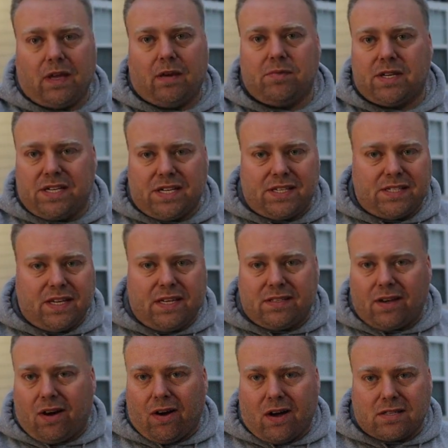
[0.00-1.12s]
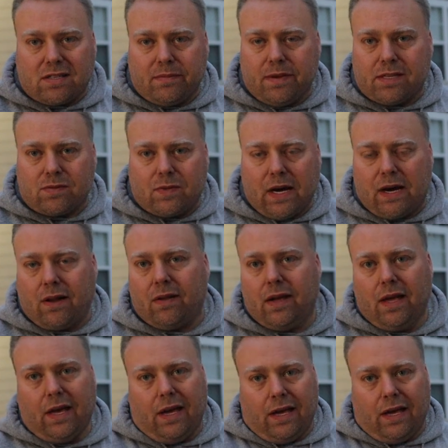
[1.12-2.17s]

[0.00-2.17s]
The MJGC is awesome as well.